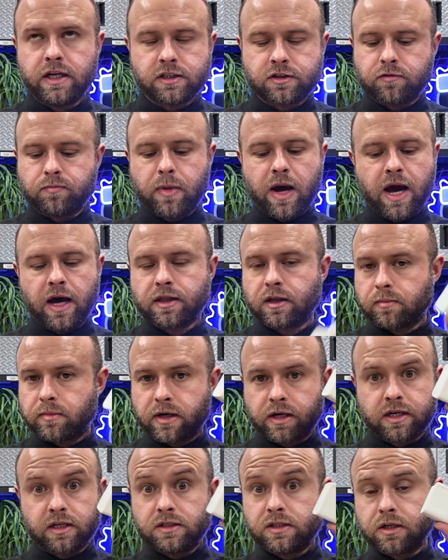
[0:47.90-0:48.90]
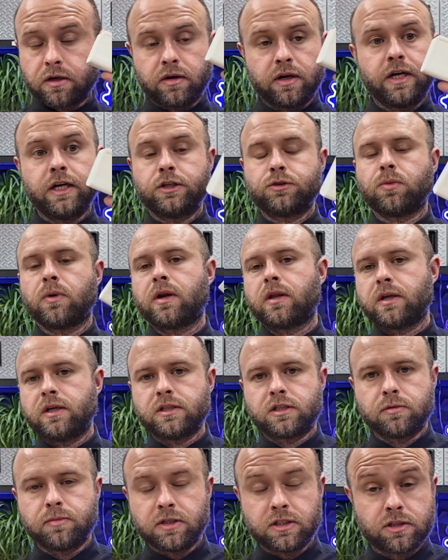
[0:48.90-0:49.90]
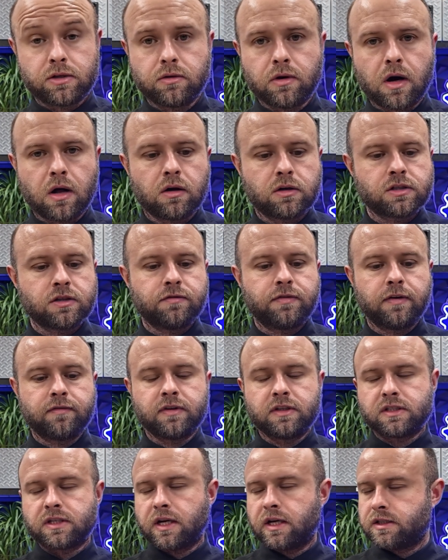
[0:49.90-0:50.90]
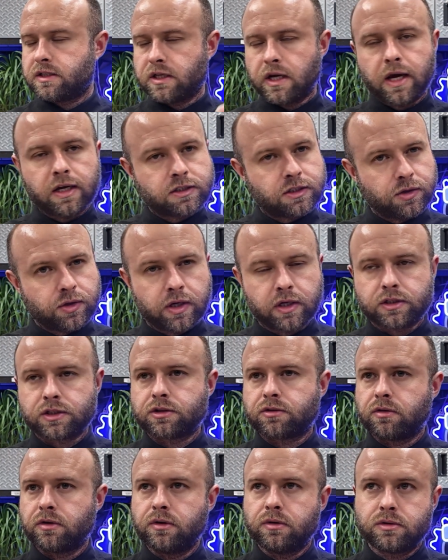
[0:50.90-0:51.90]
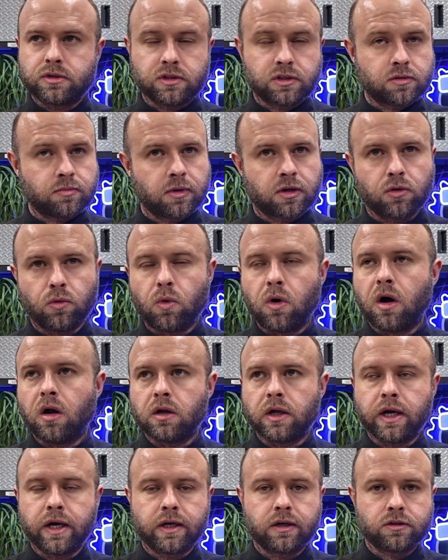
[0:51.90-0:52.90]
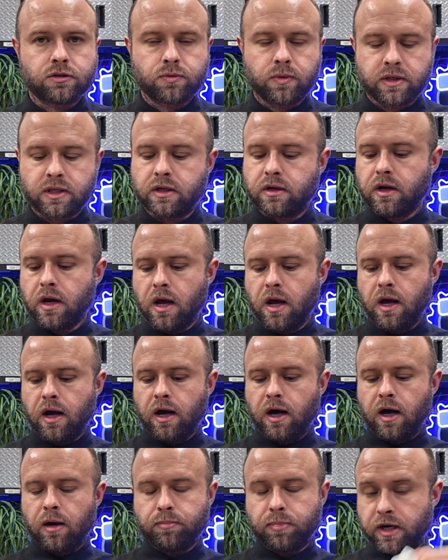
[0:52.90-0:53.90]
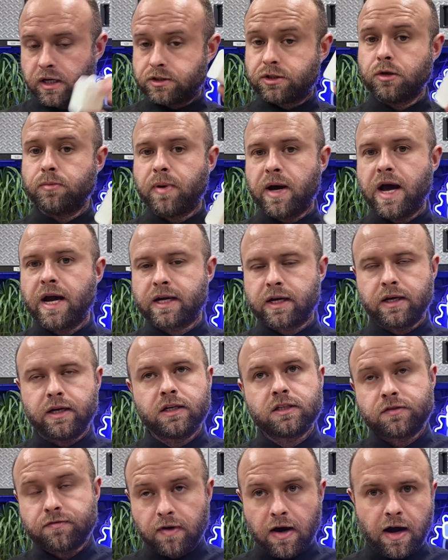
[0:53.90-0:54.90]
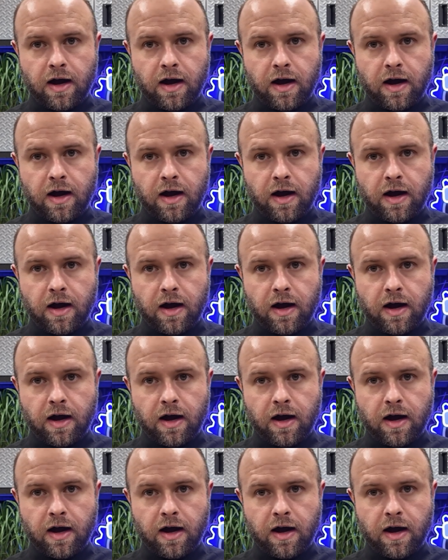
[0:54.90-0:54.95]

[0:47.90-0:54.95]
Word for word: ease of math, I'm gonna consider each one of these to be $2.50. Yes, you get screws and some little wall anchors with it, uh, but a two pack is